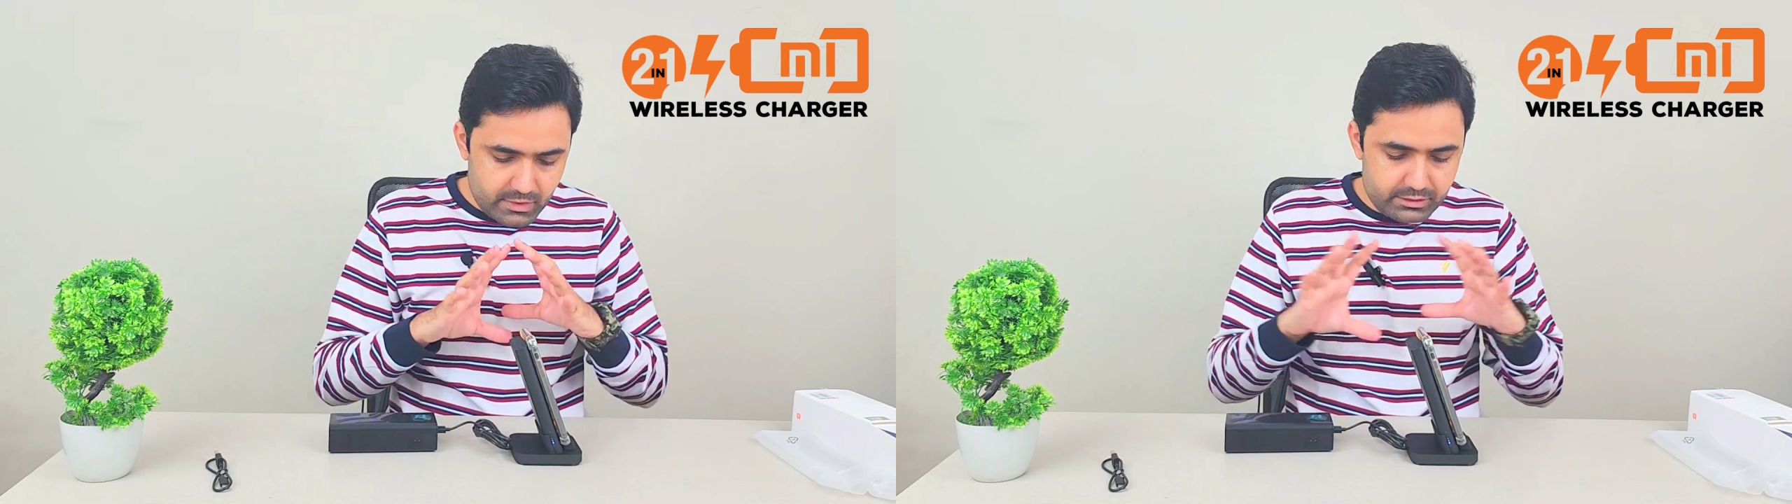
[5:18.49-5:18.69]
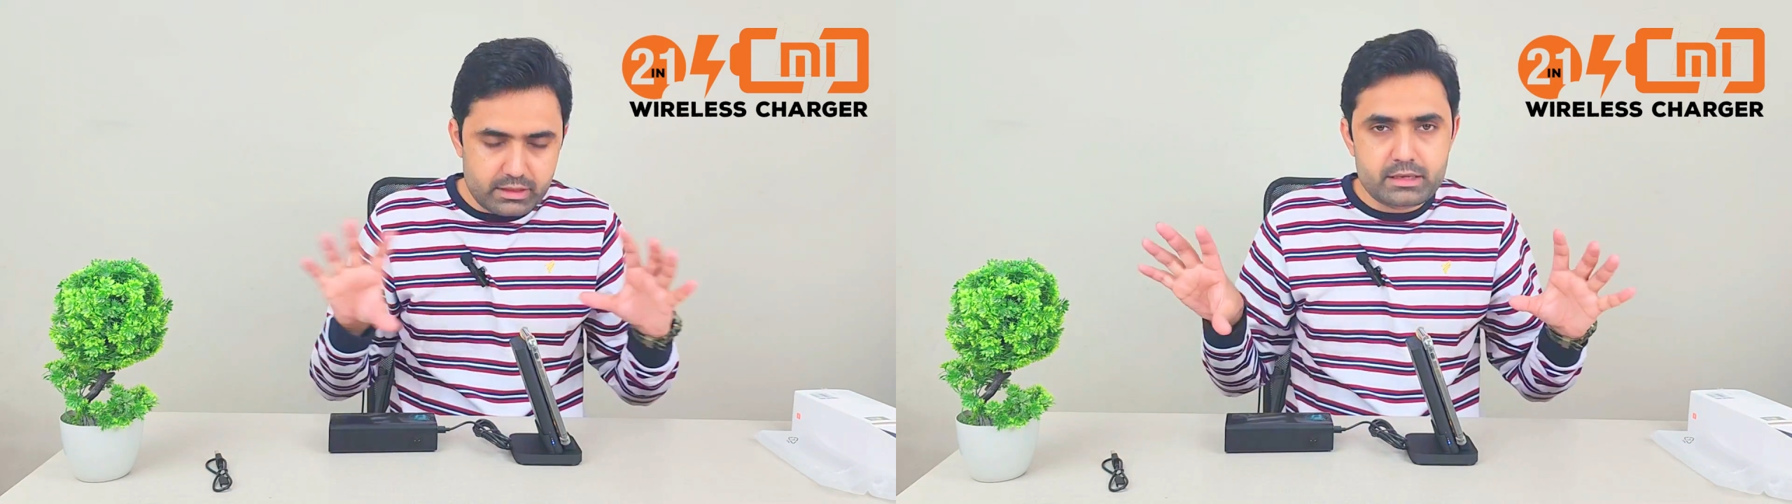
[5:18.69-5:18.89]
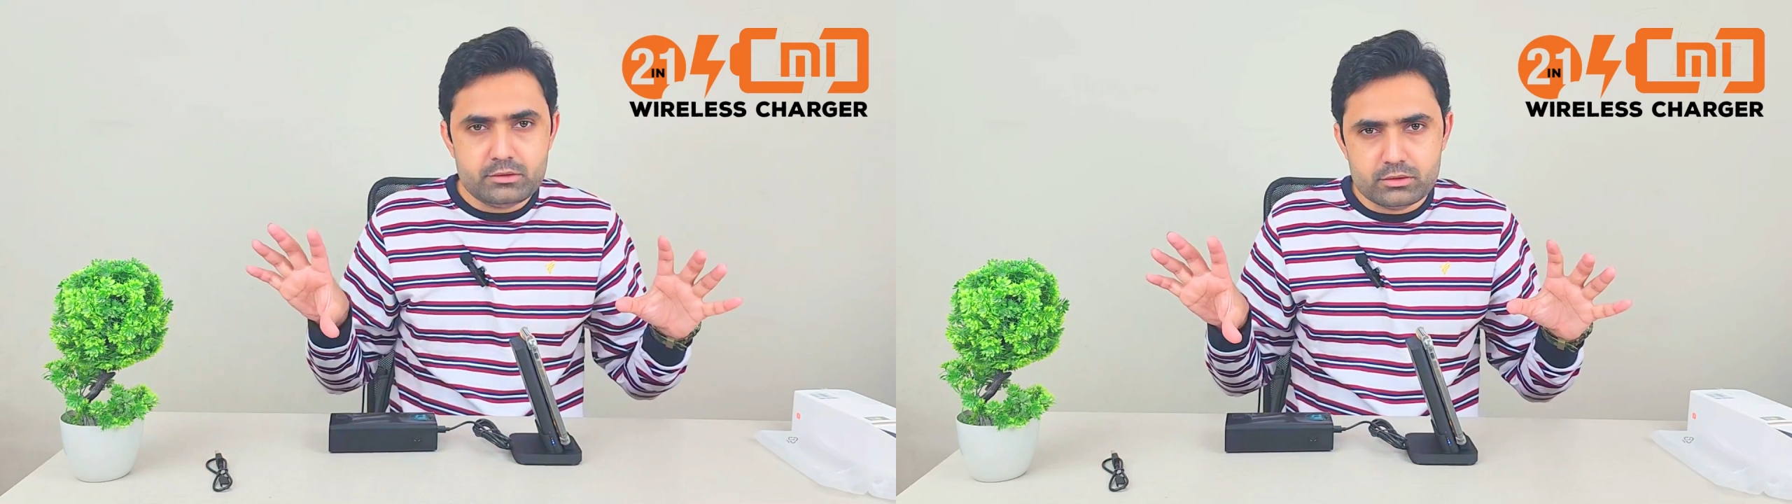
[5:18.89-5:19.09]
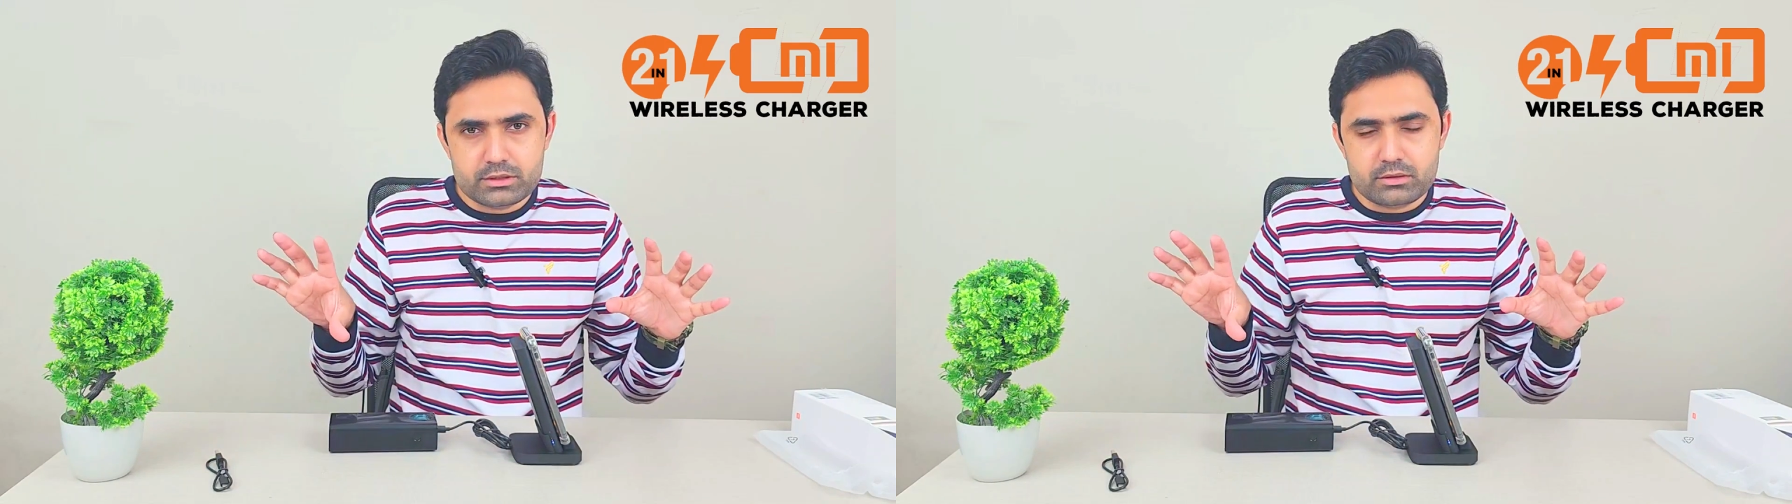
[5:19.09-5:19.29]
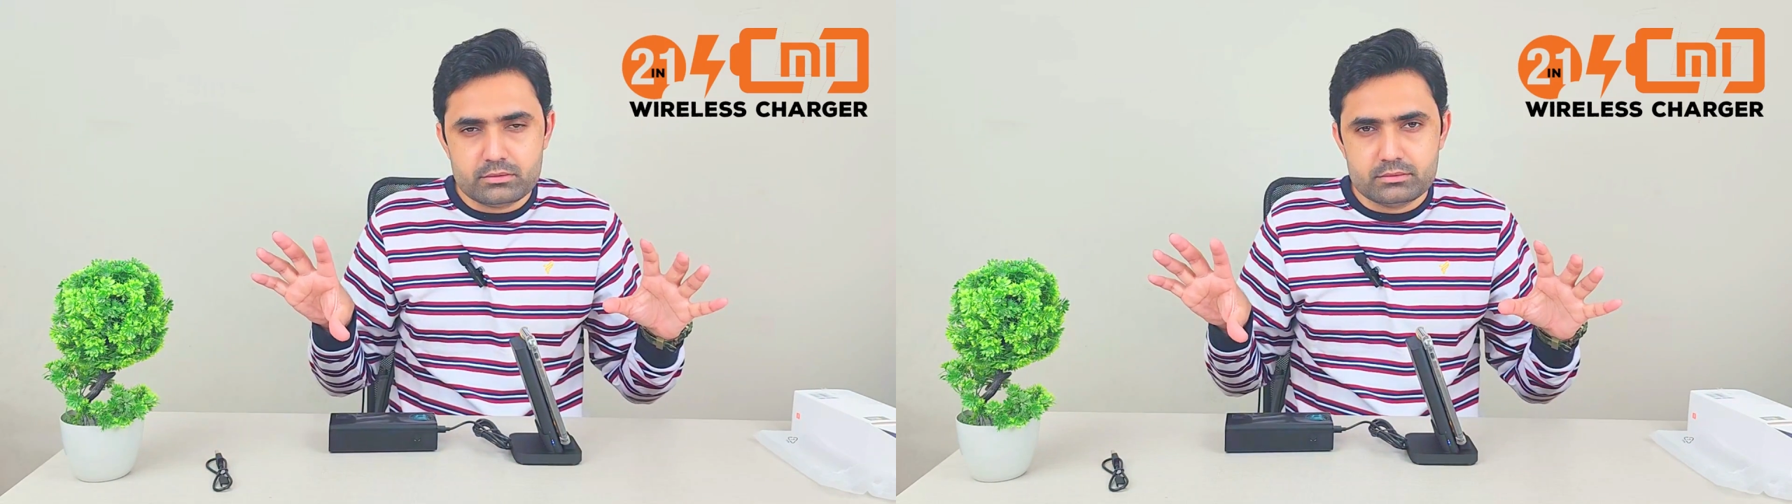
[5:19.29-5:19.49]
the light
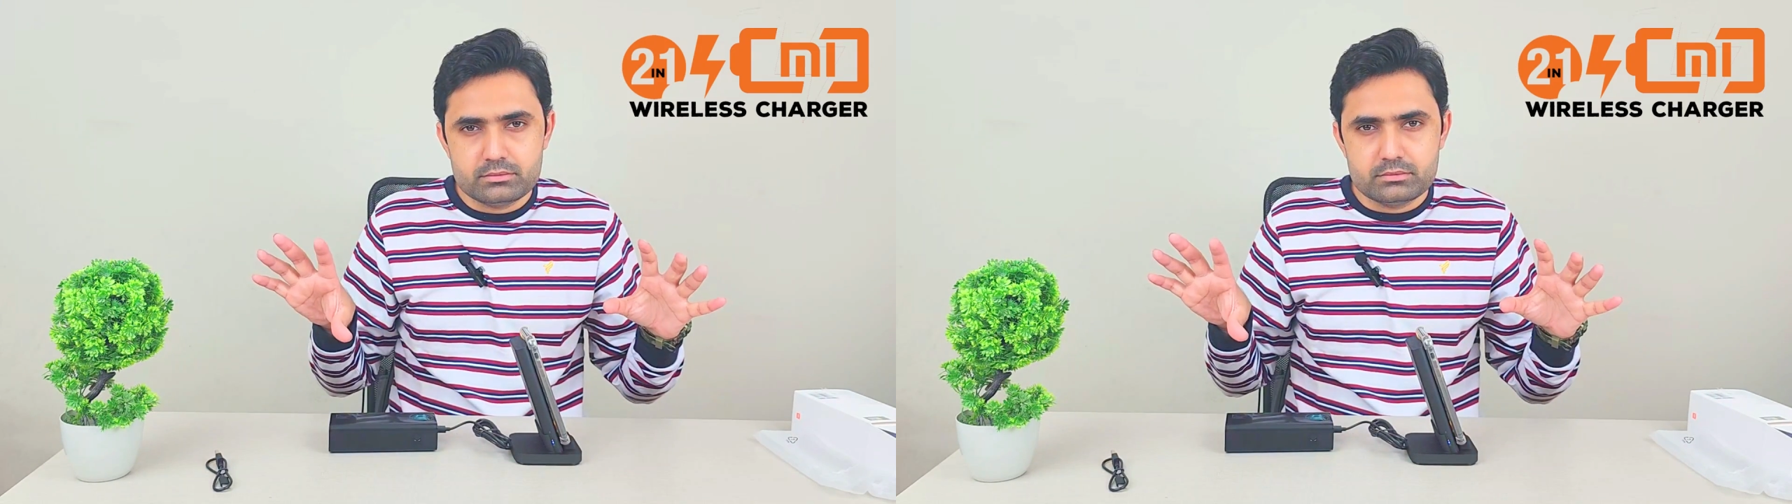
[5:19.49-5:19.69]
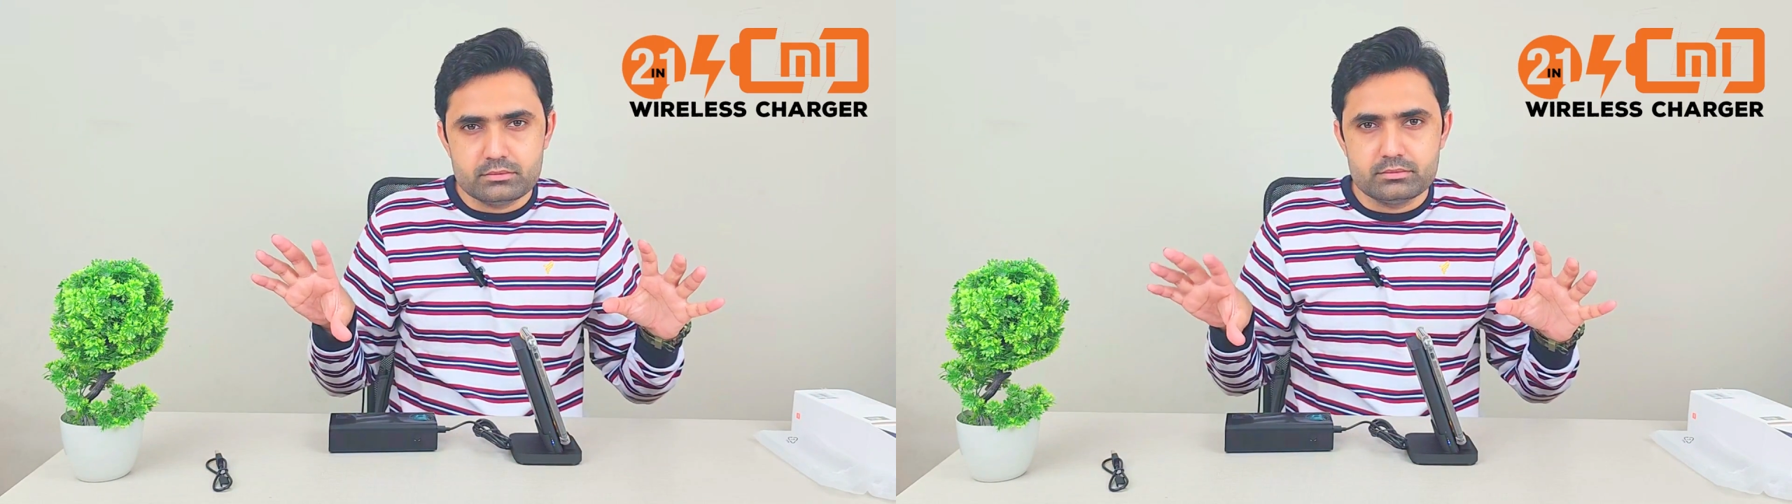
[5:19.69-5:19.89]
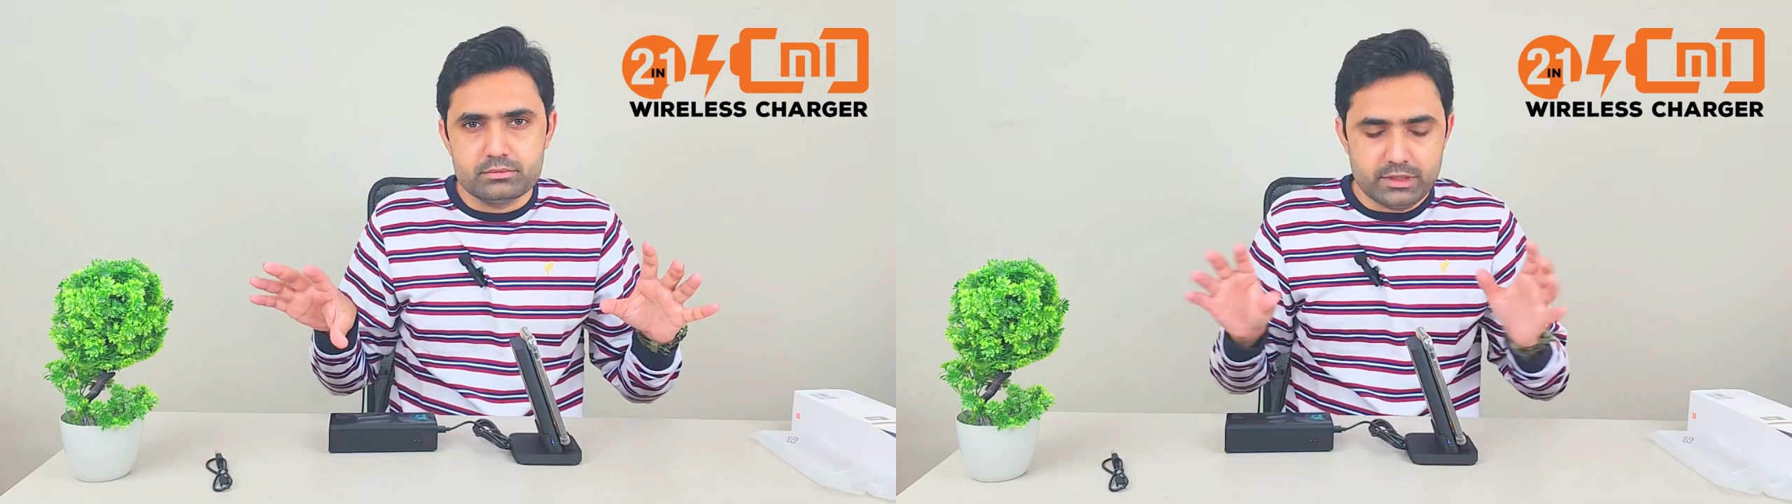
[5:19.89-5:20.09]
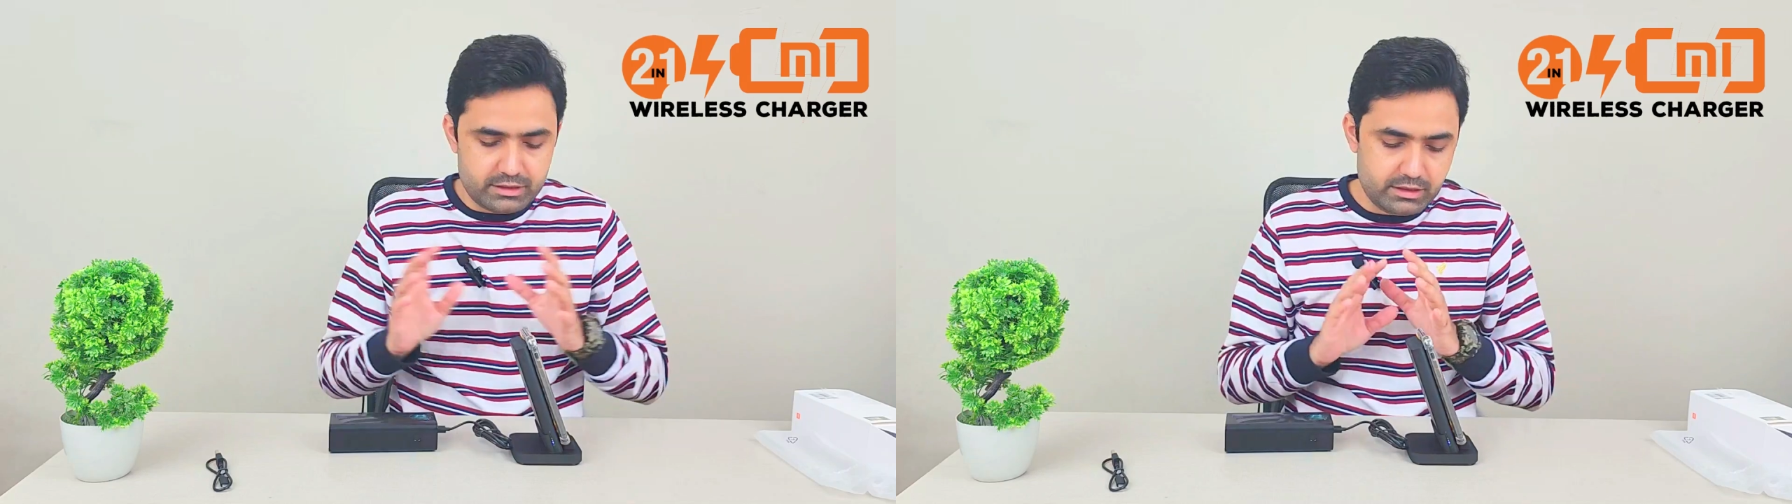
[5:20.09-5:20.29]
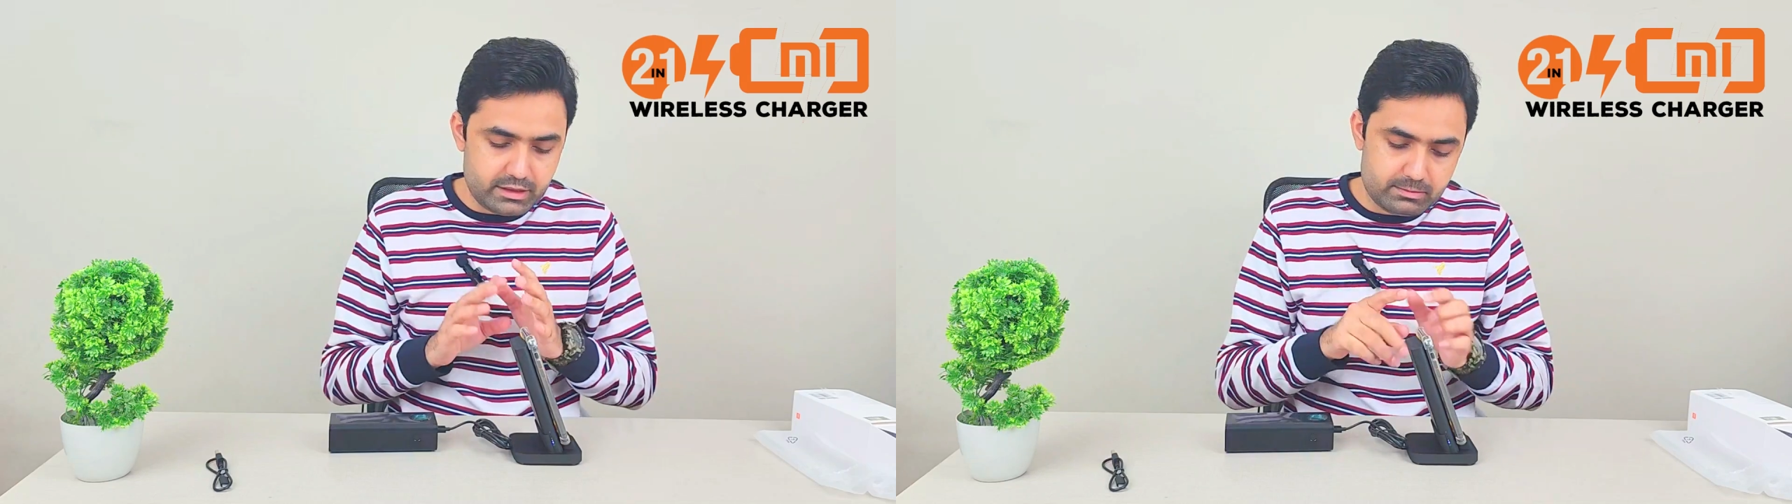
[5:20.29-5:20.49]
goes out,
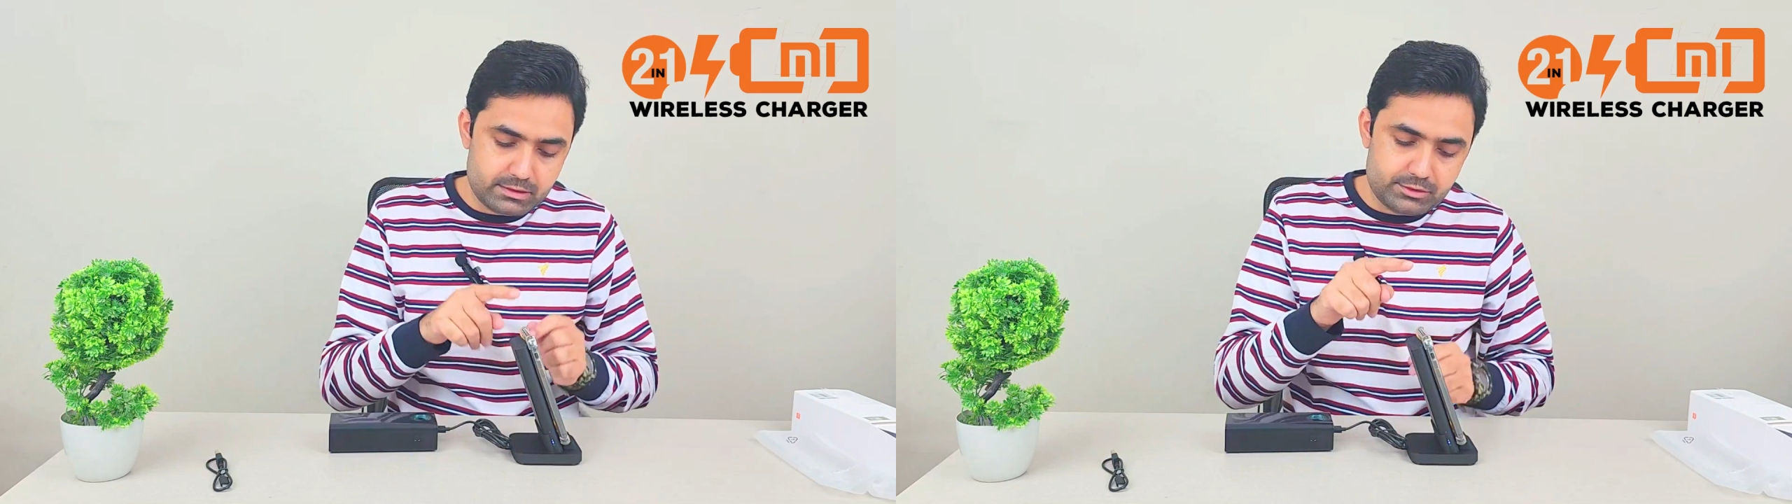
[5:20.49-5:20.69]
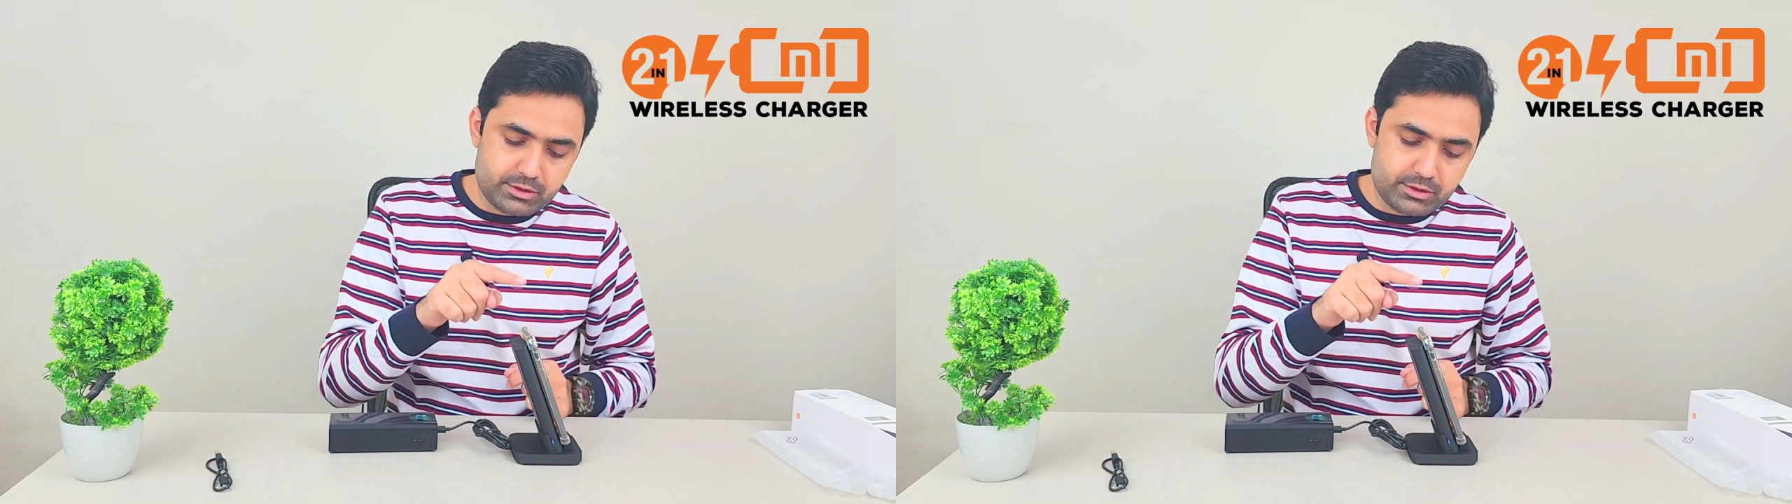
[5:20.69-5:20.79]
nothing happens,